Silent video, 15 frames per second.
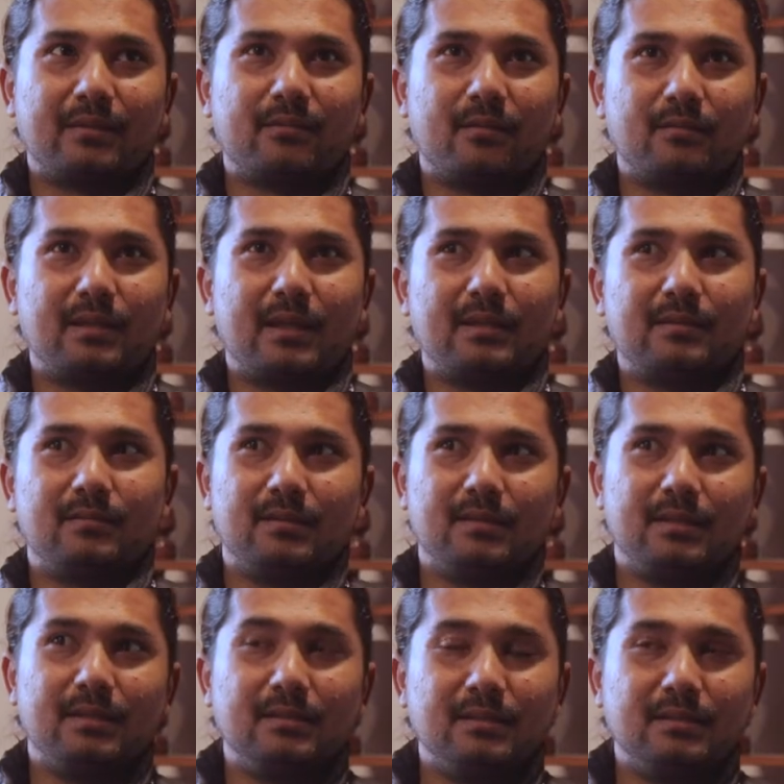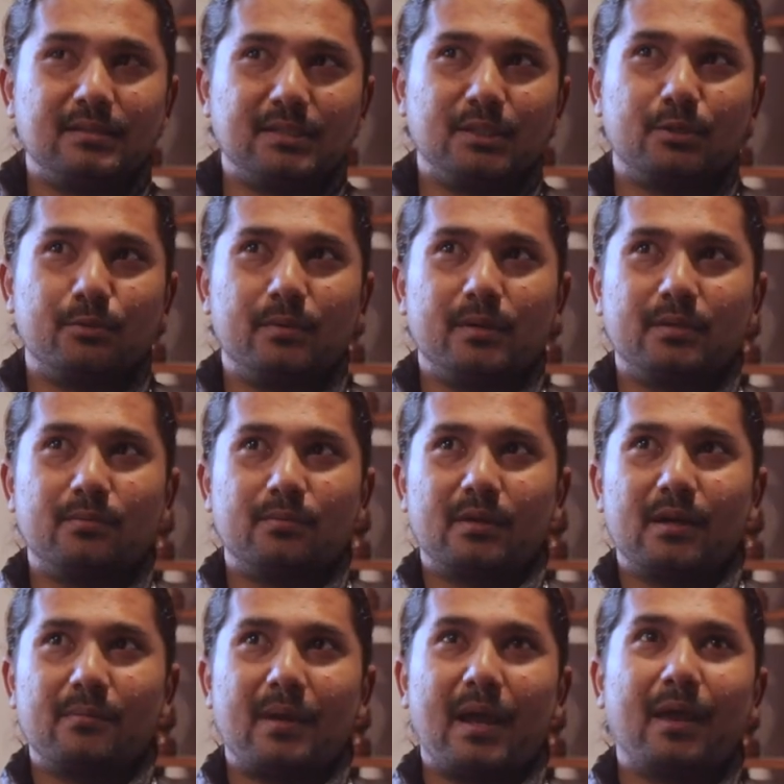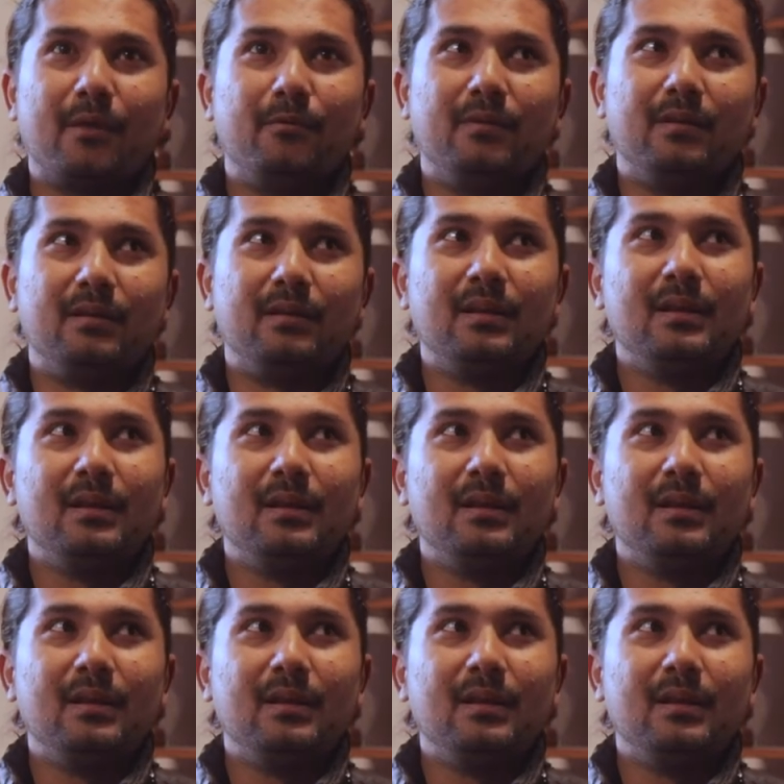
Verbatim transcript: thought that in this incubator program, I will